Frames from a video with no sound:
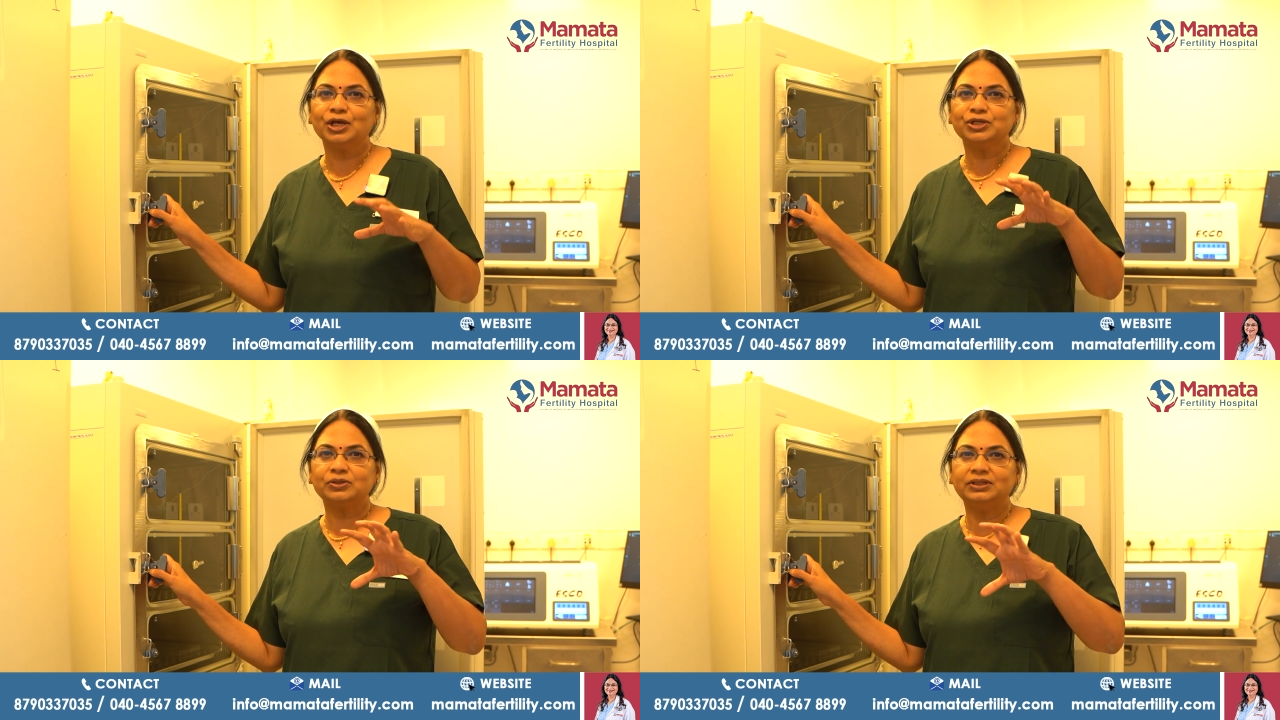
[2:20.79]

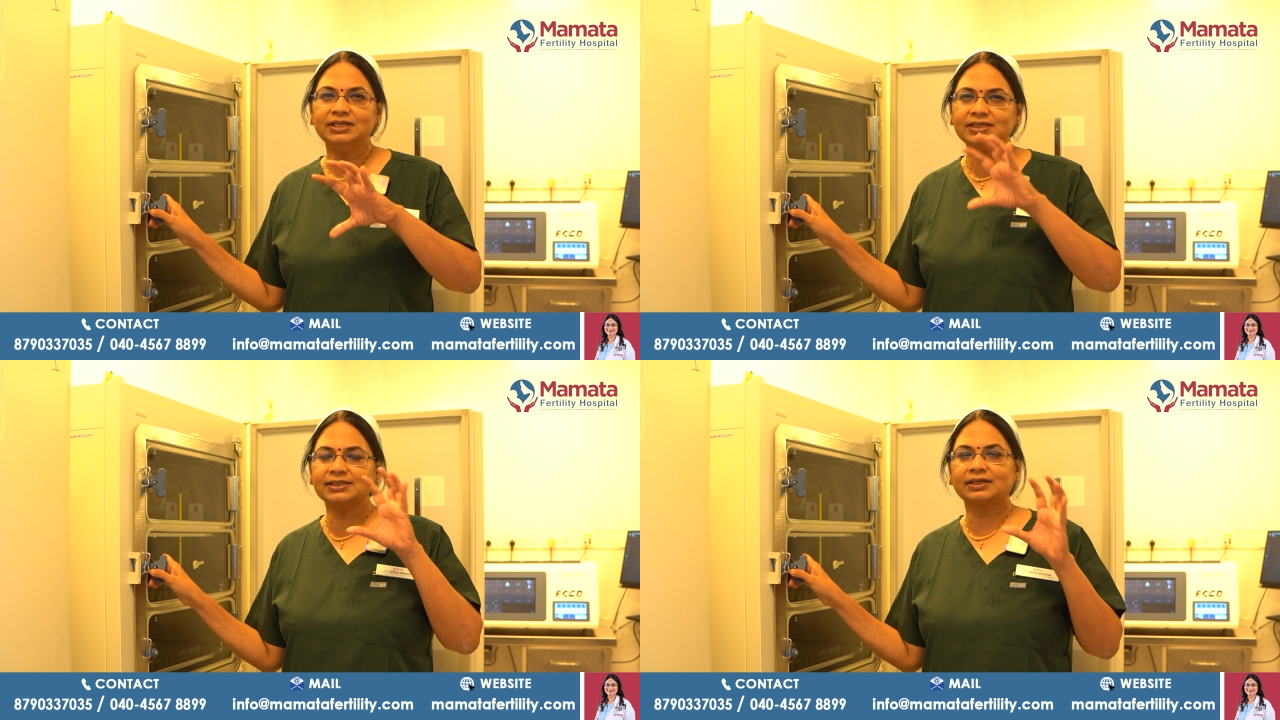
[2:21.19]
So
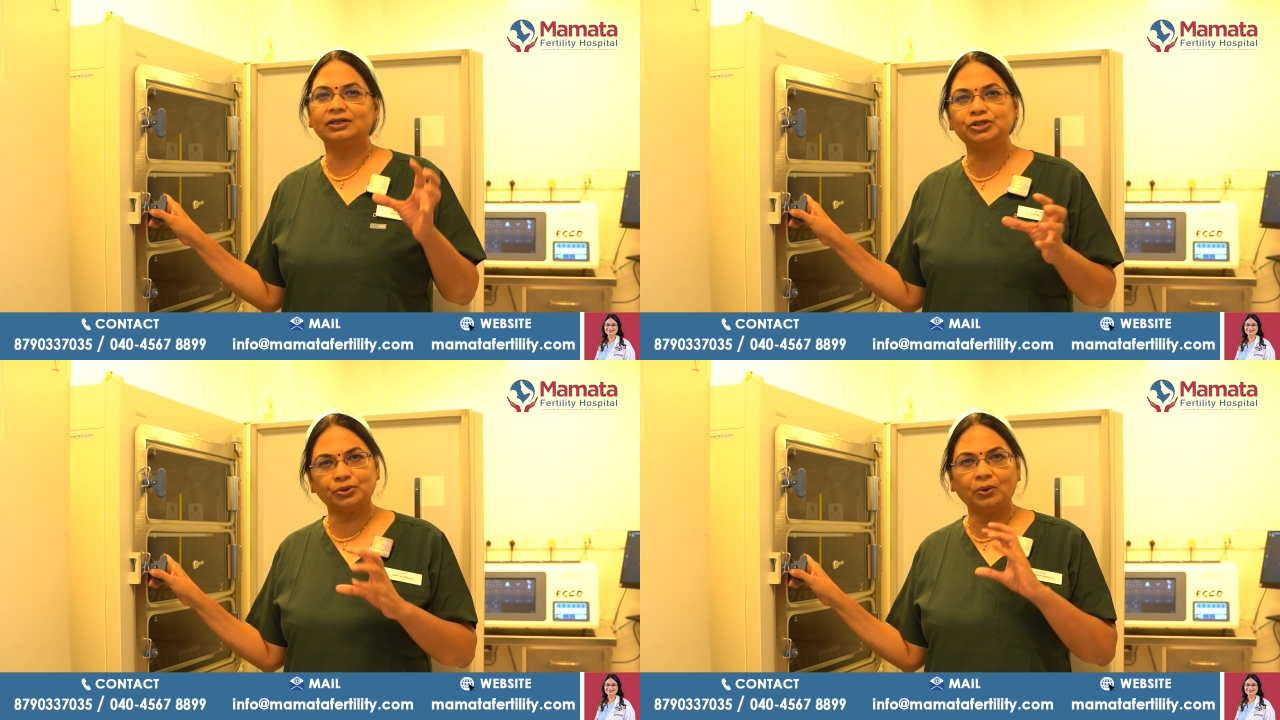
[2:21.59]
this
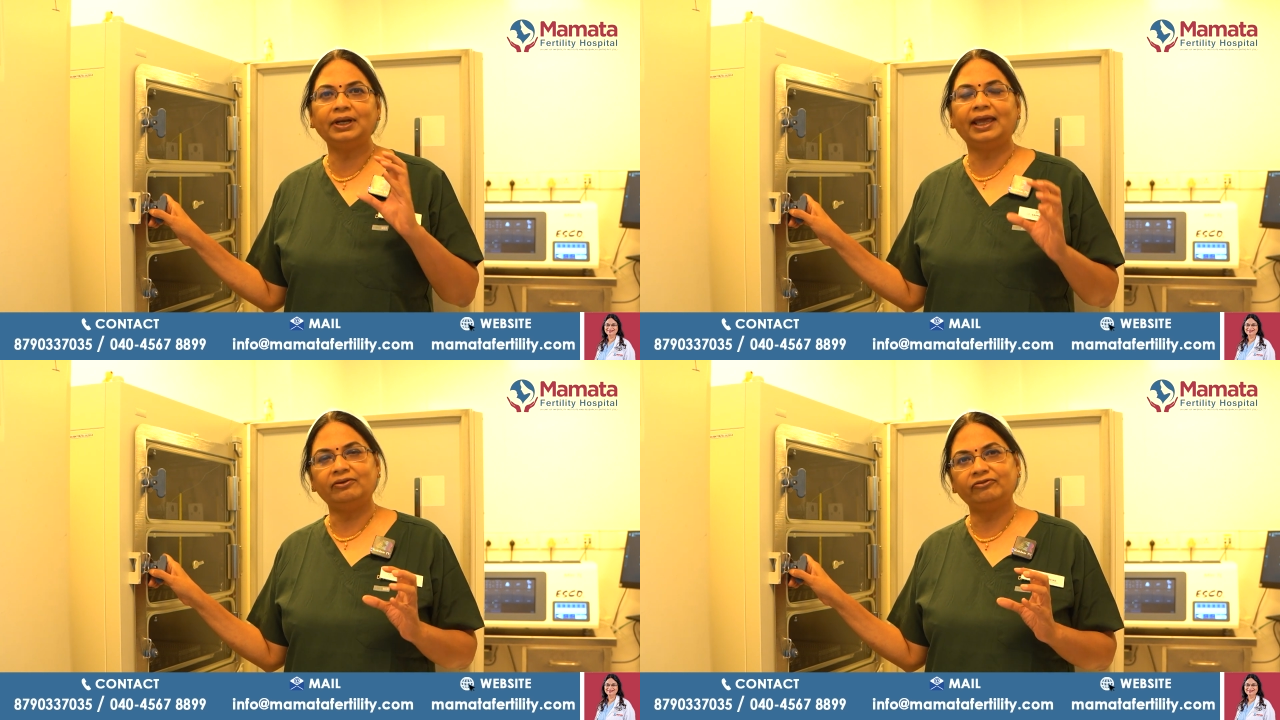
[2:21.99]

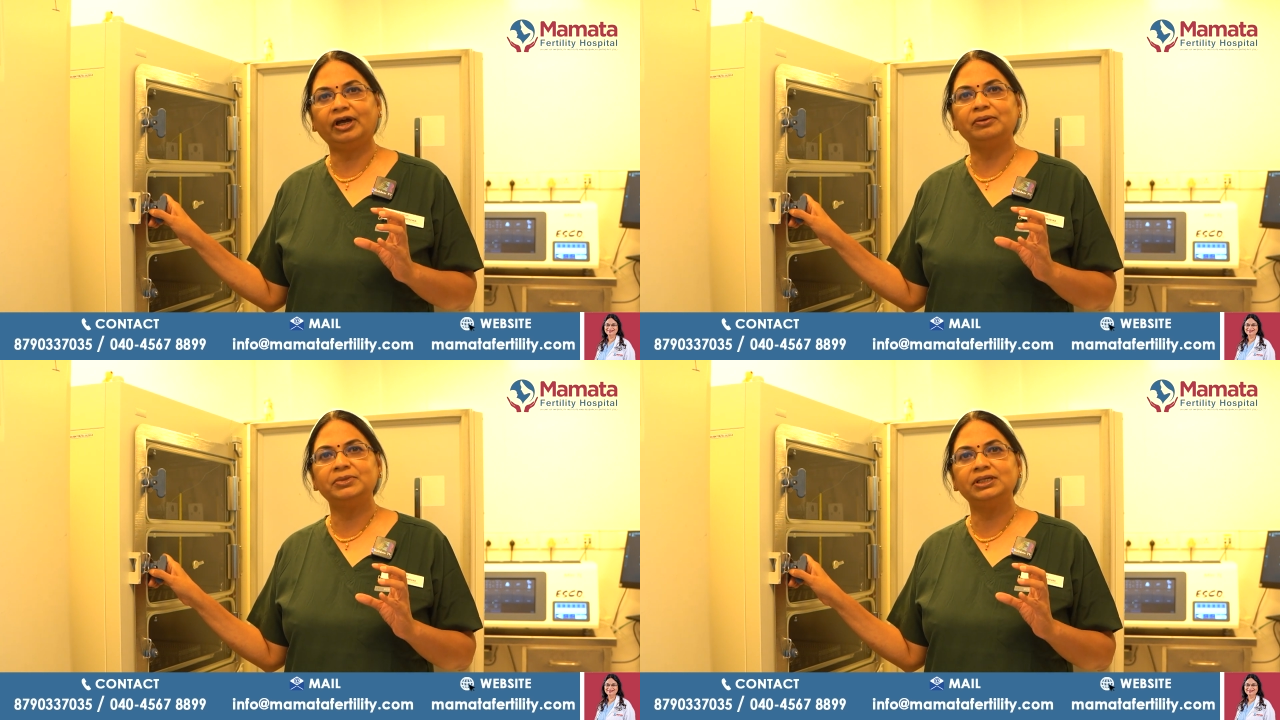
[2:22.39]
controlled
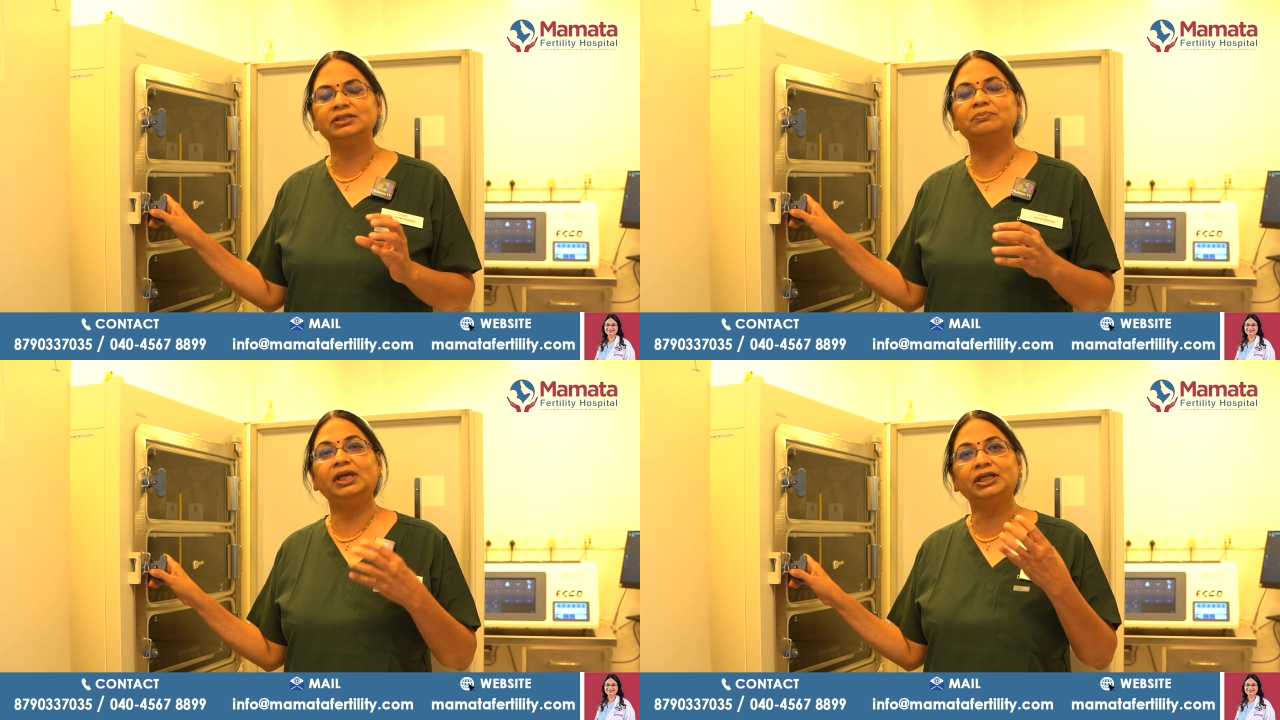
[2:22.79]

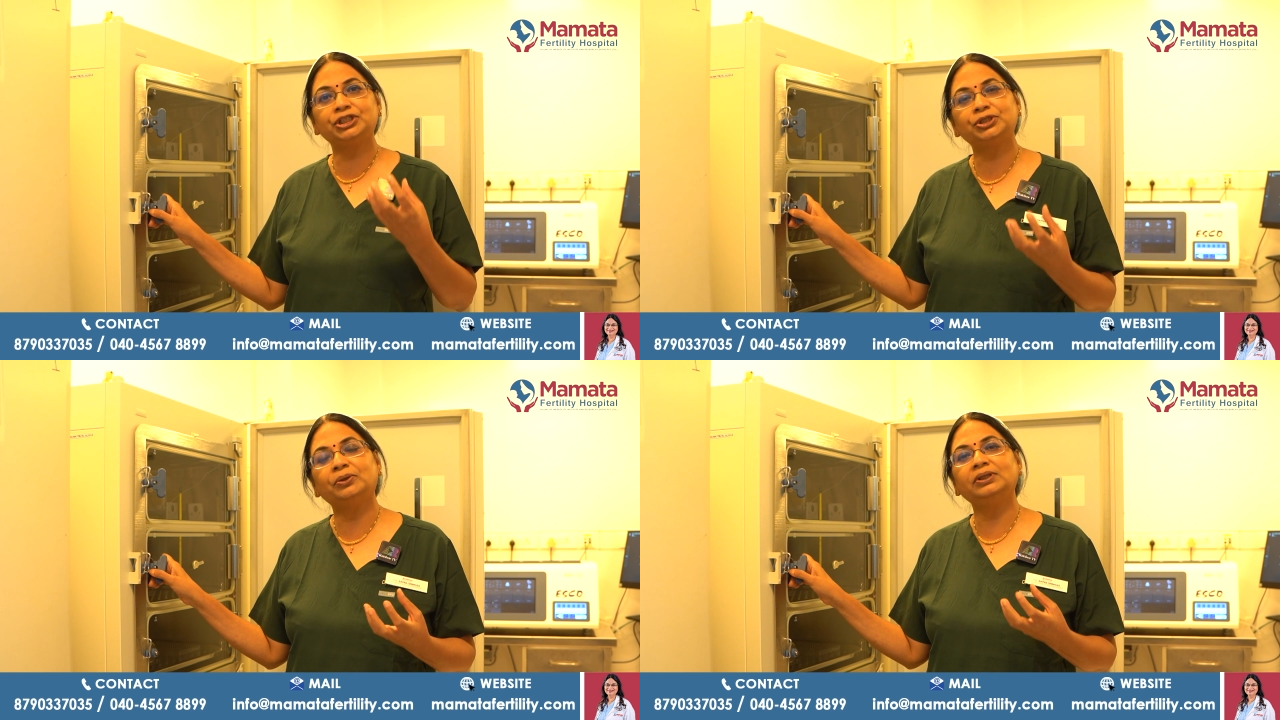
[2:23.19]
environment makes
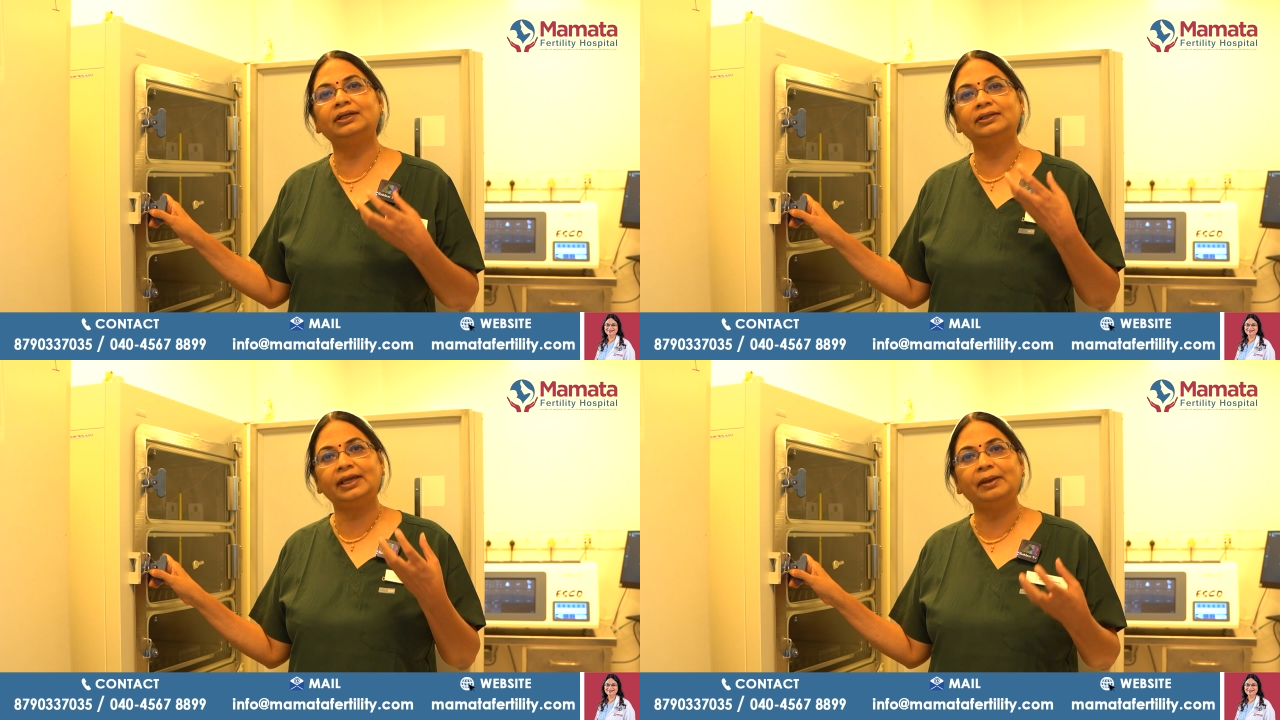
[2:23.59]
sure
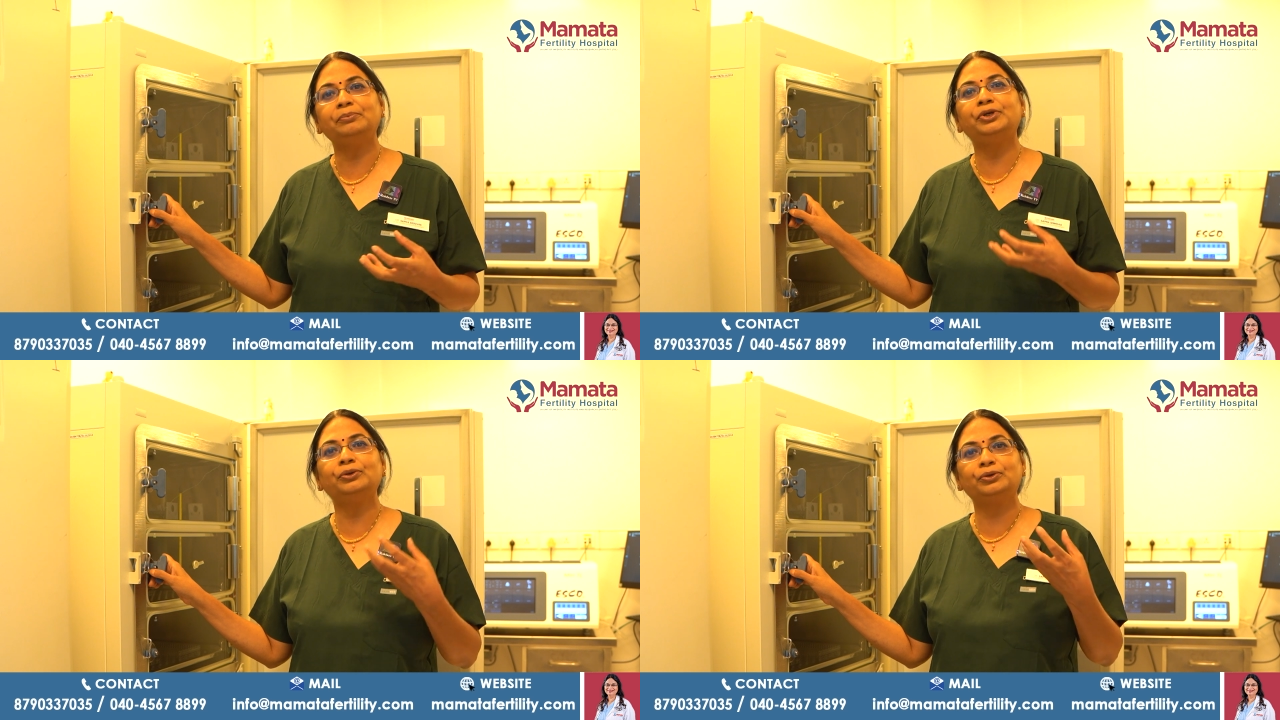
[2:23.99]
that the
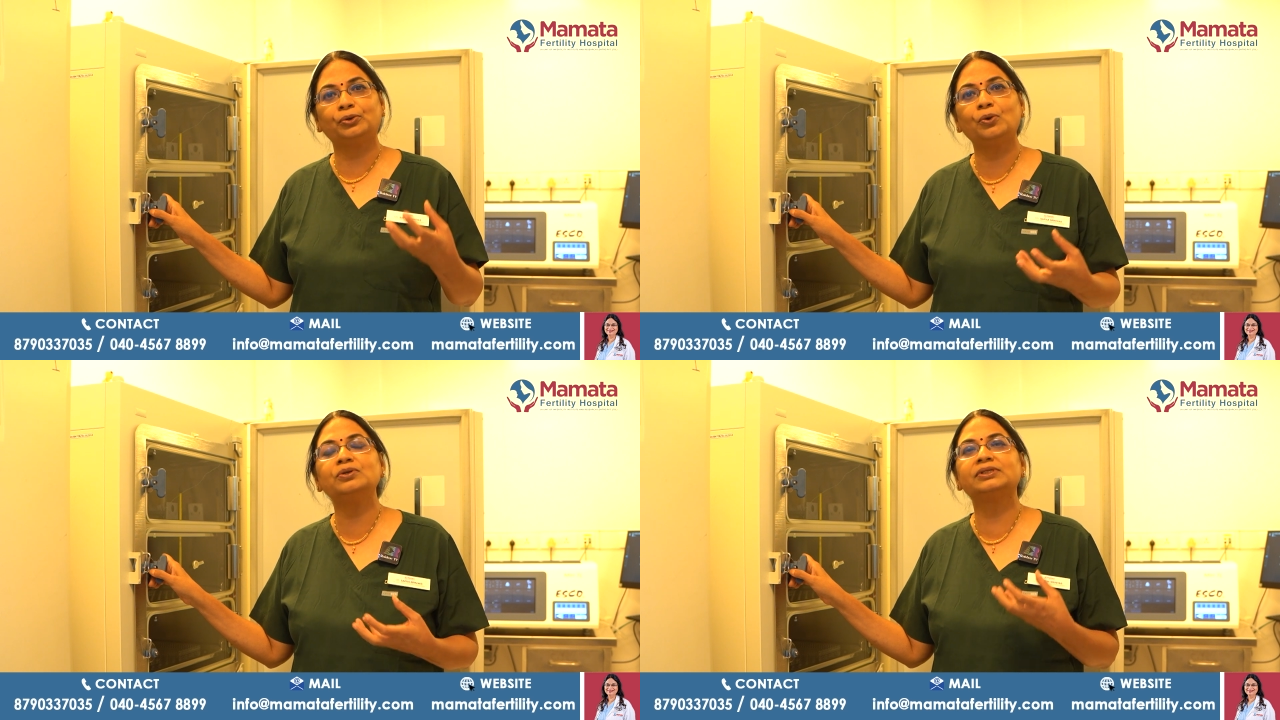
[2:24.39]
embryo
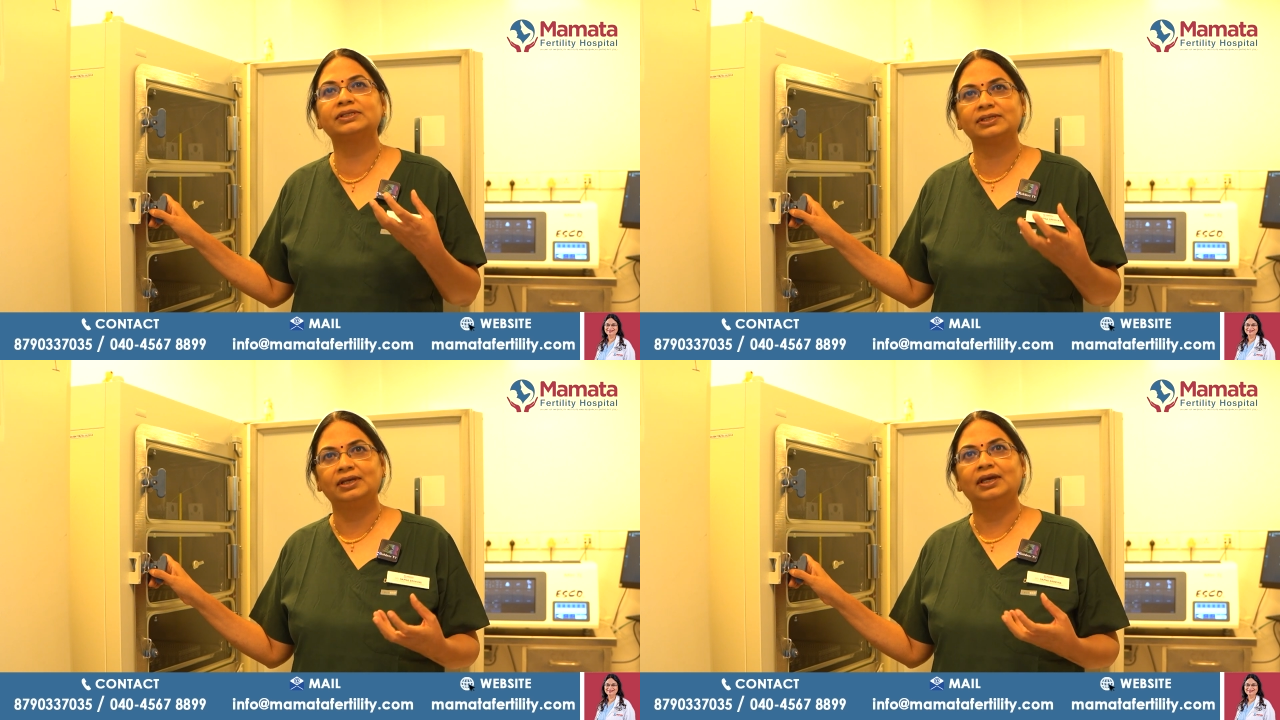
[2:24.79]
grows,